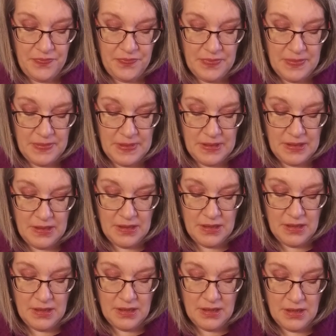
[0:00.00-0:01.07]

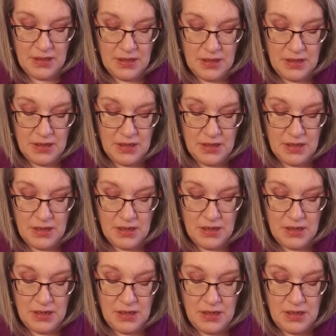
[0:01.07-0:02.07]
Nobody speaks.